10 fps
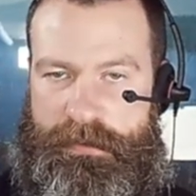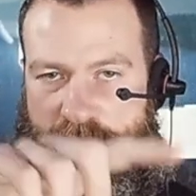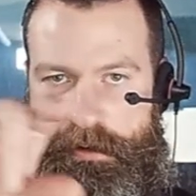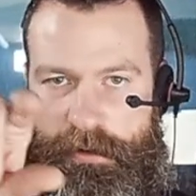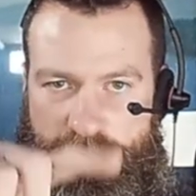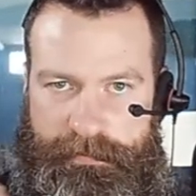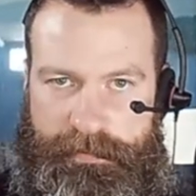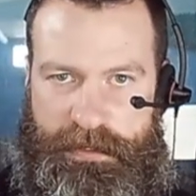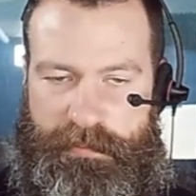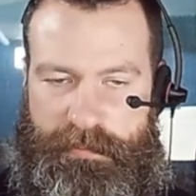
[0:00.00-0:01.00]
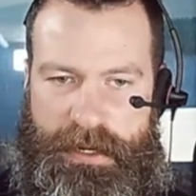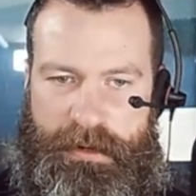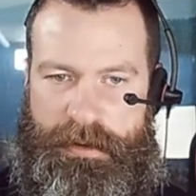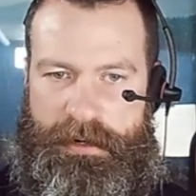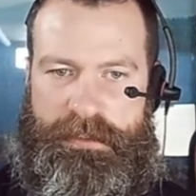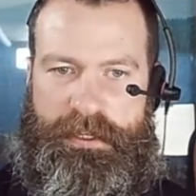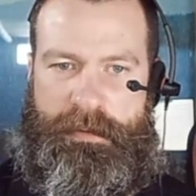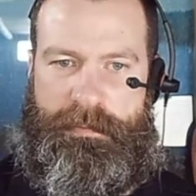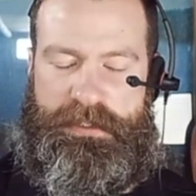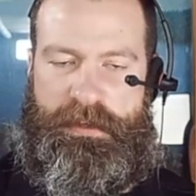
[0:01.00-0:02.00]
click all the fuzzy panda bears
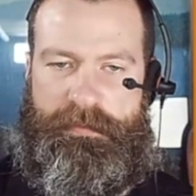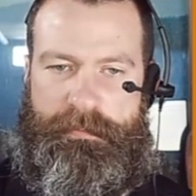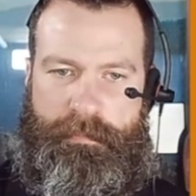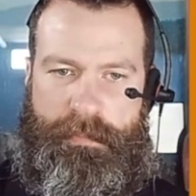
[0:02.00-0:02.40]
type stuff.